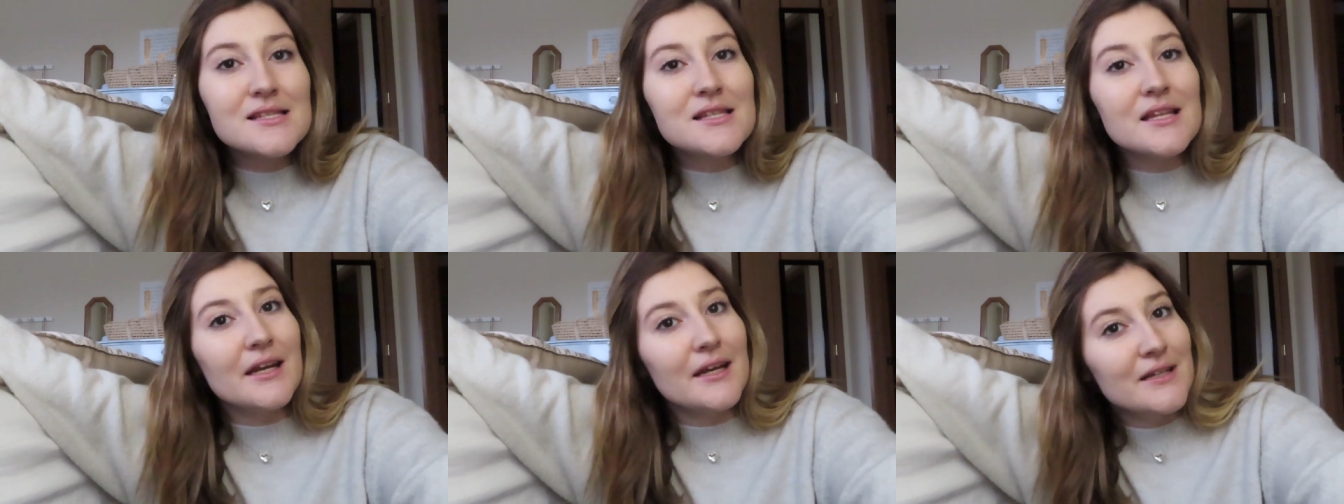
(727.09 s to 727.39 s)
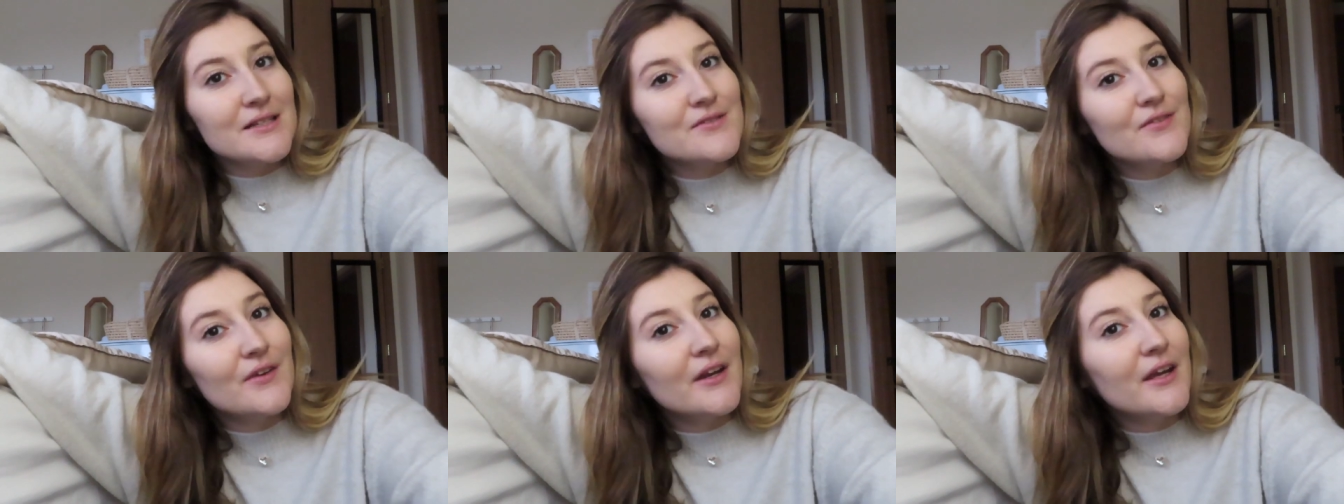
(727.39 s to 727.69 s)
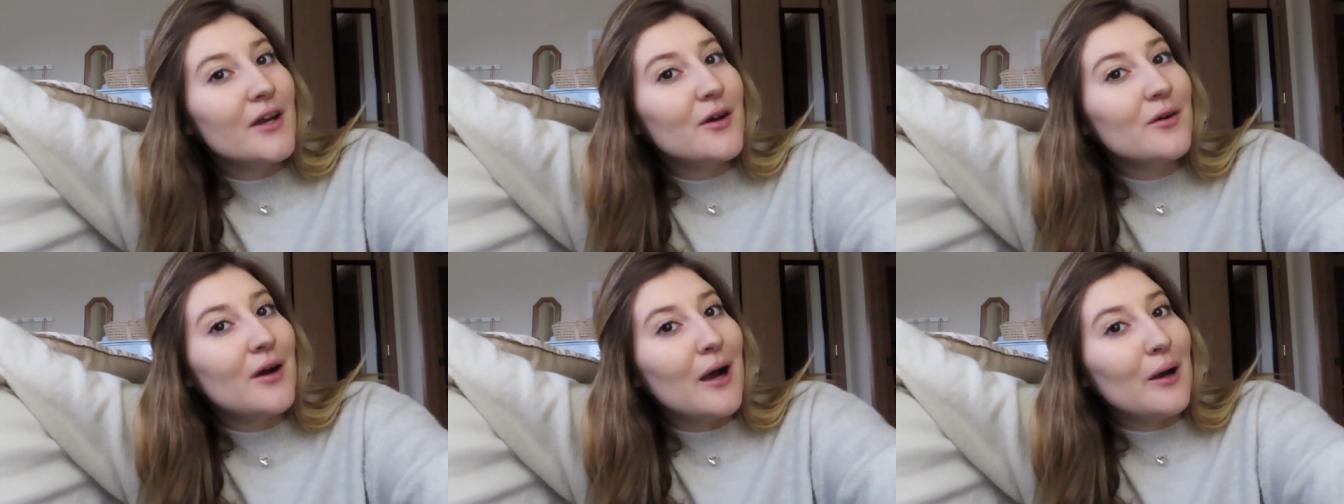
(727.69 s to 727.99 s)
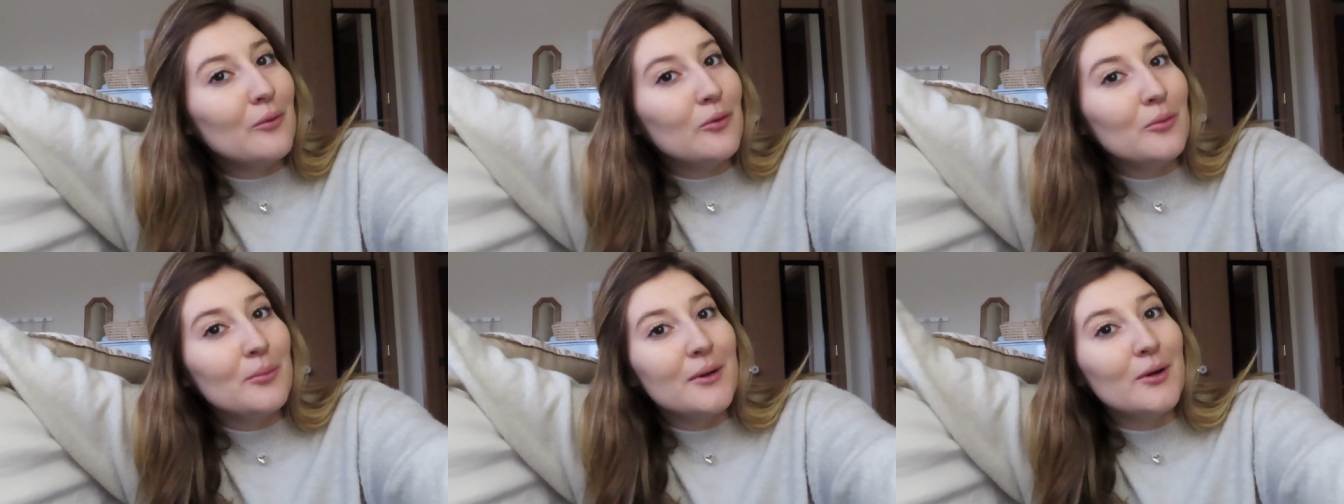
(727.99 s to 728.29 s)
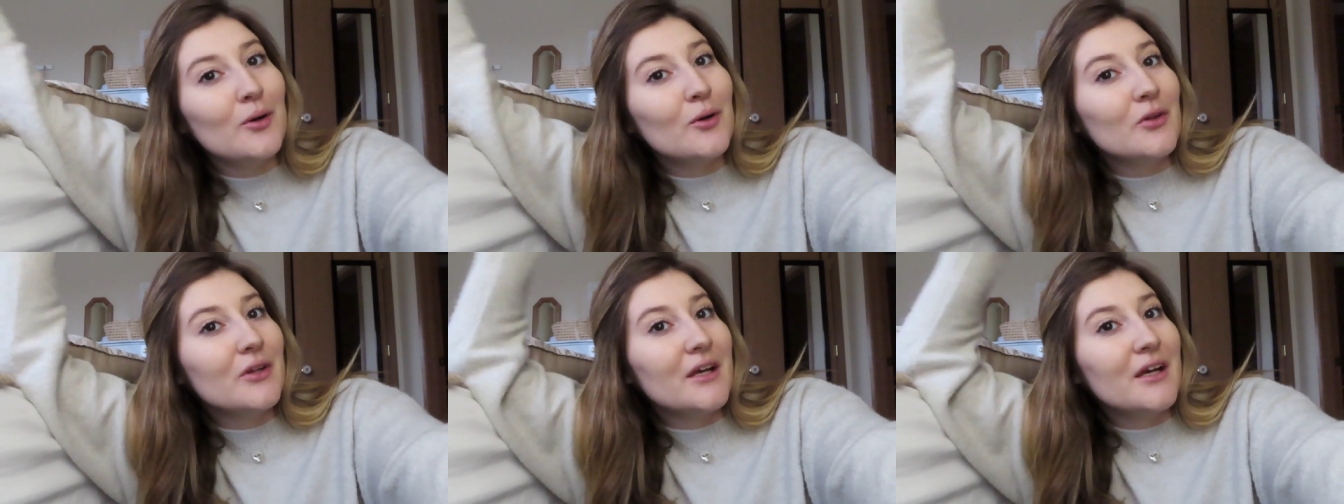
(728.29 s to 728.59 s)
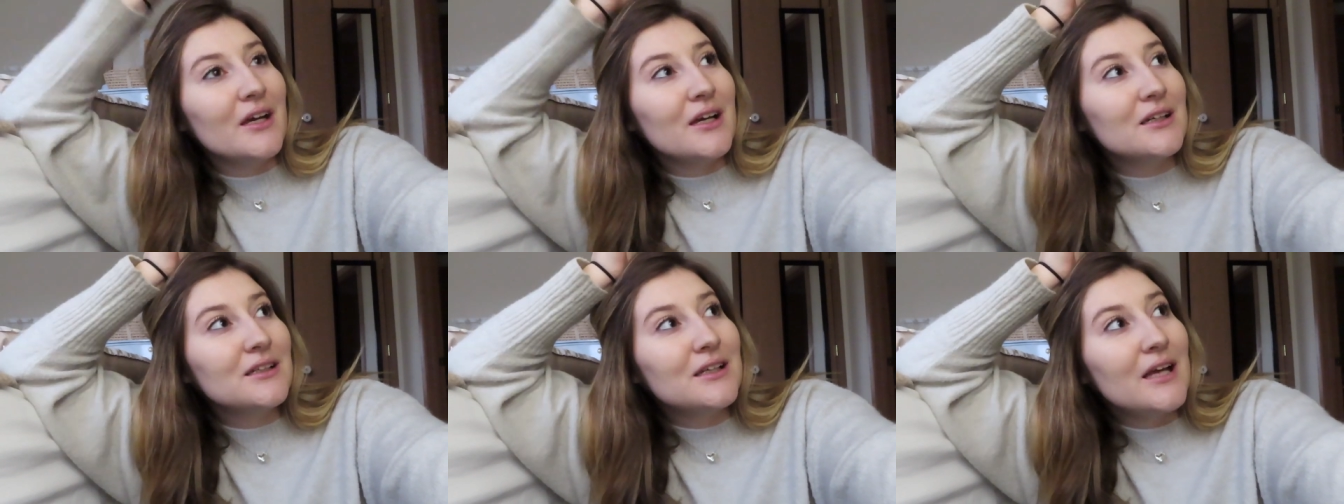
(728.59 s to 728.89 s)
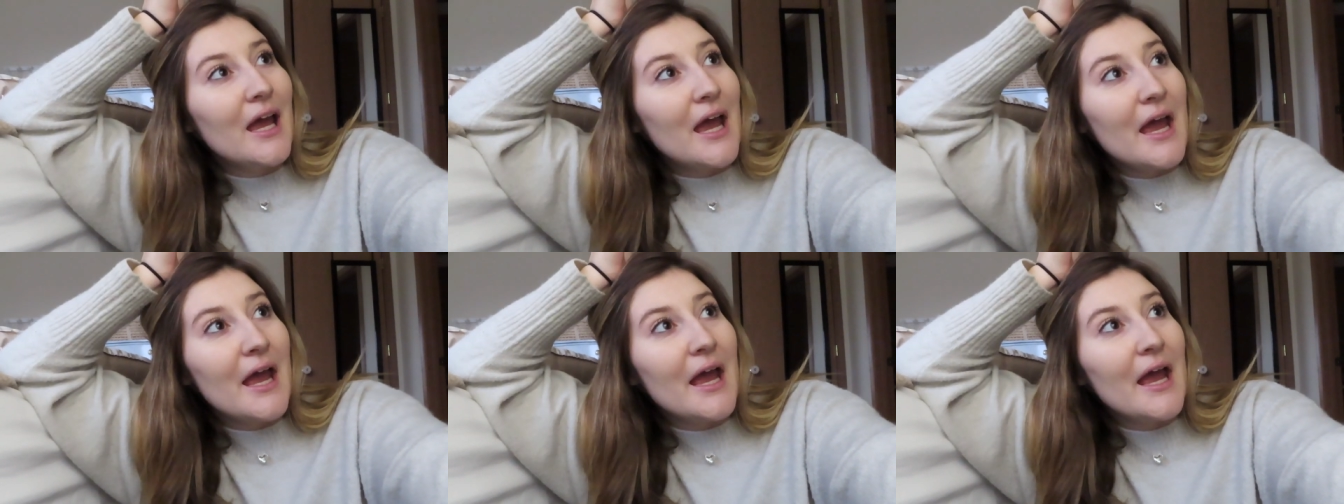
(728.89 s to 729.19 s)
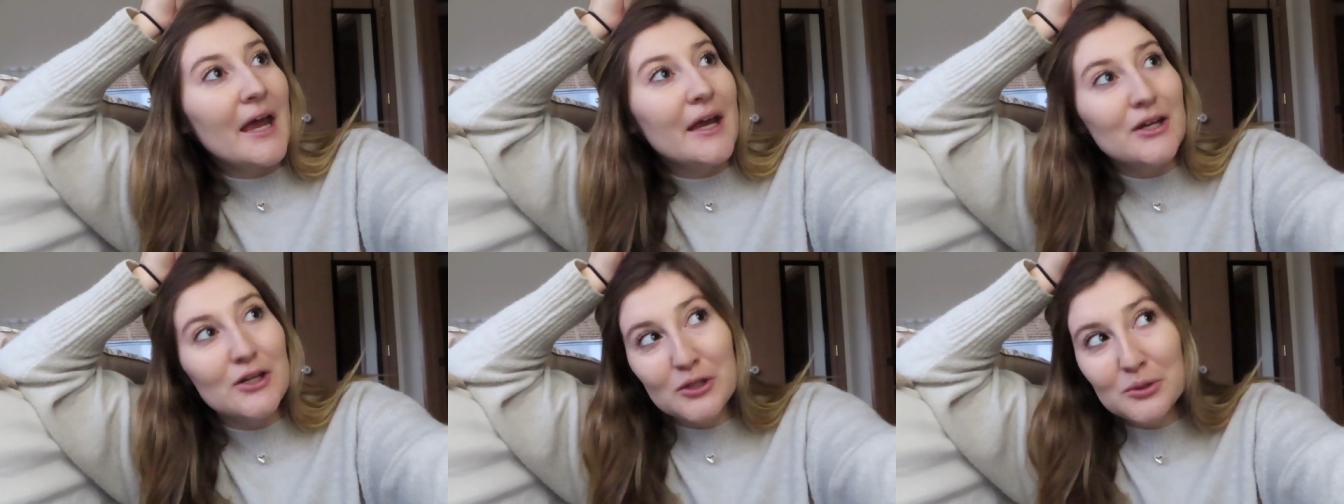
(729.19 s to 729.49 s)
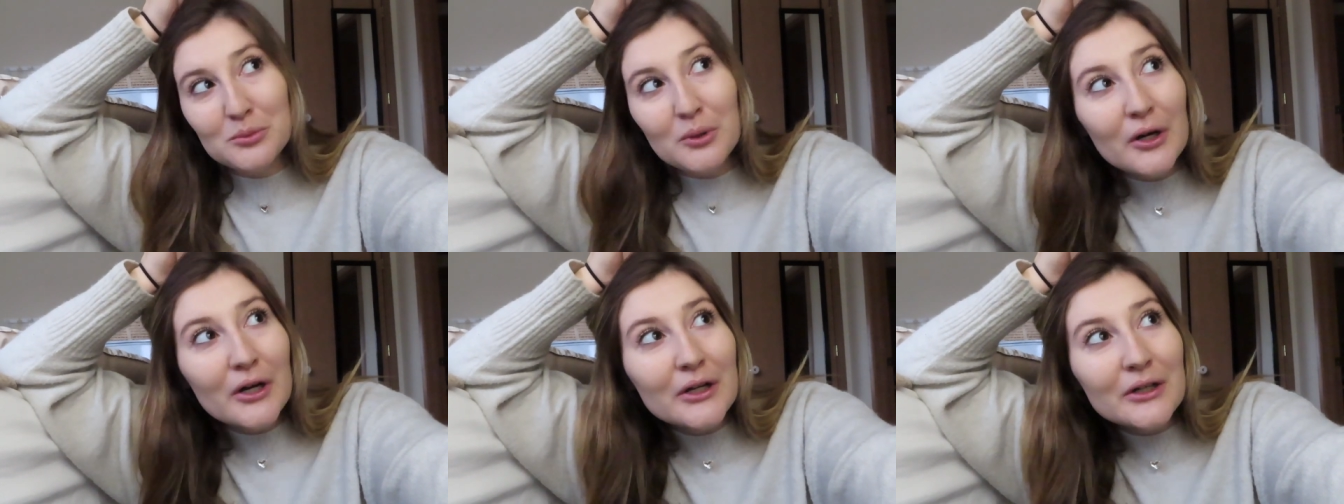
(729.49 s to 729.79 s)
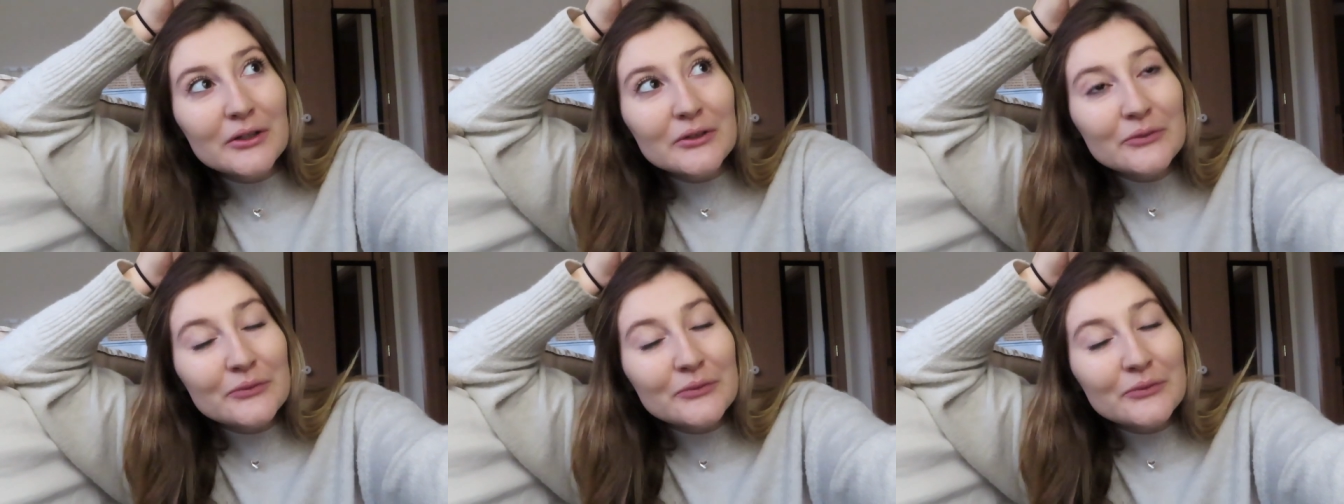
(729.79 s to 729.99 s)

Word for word: the next video I will be holding a newborn,